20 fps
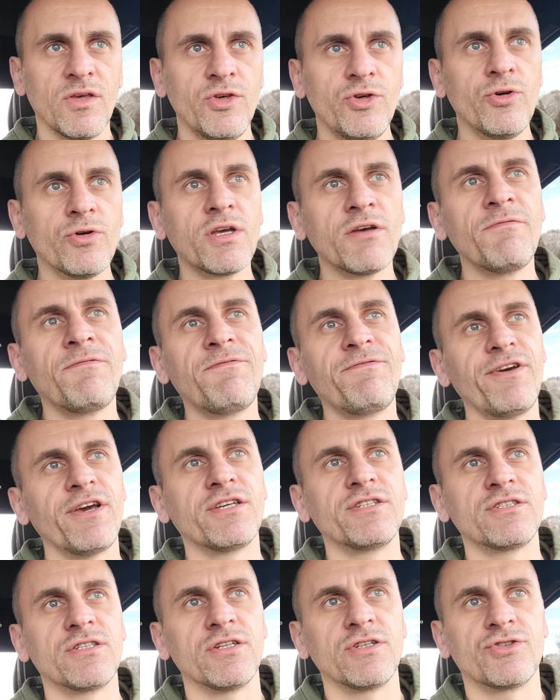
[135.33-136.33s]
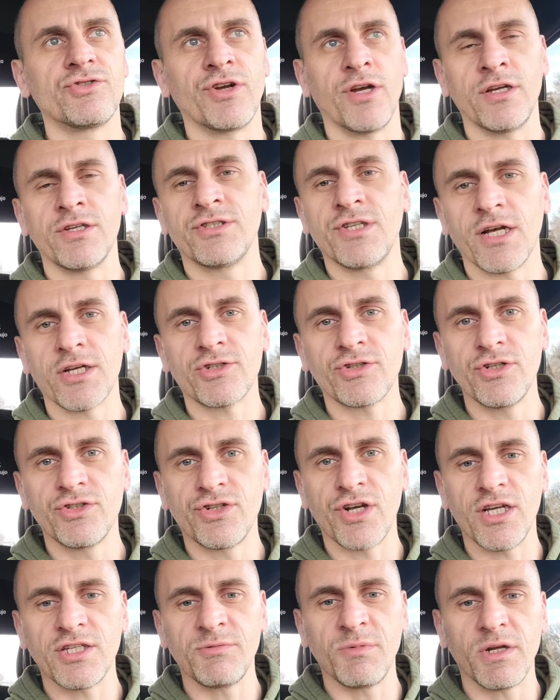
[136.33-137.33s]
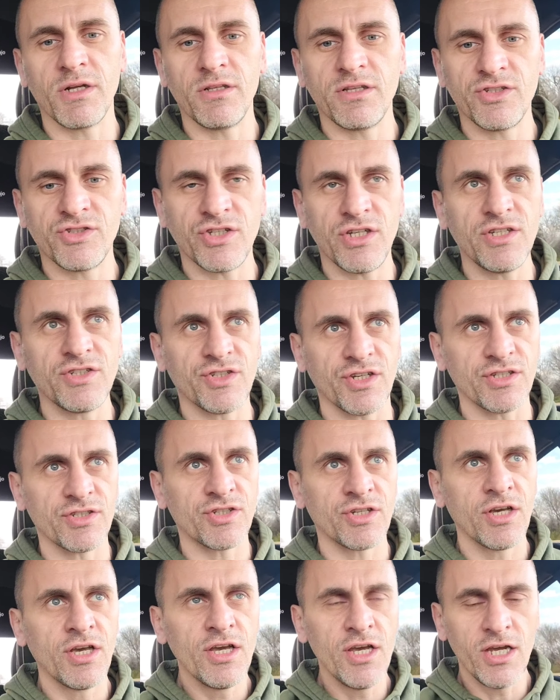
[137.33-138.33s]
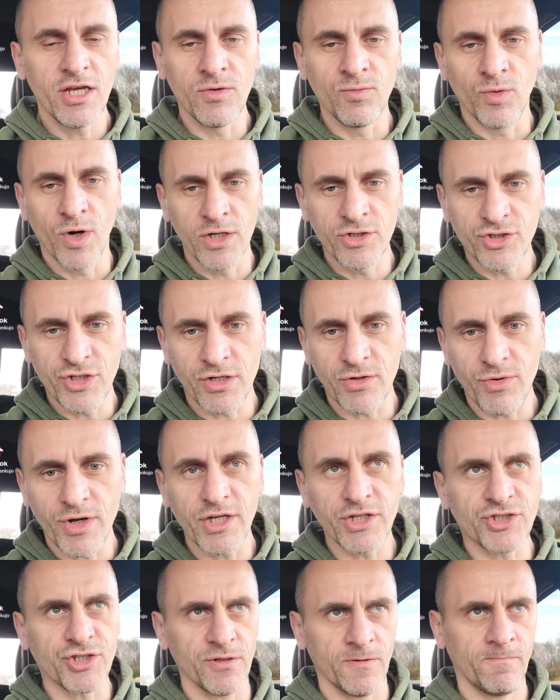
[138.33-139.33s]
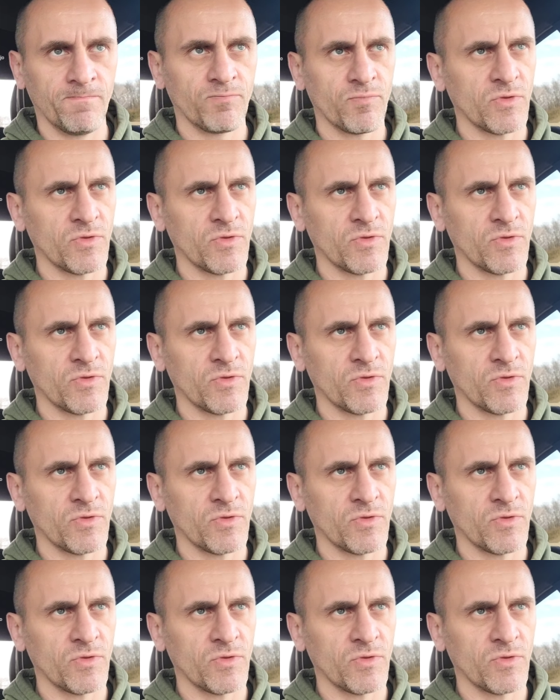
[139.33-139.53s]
You can fix sexually transmitted diseases in one generation.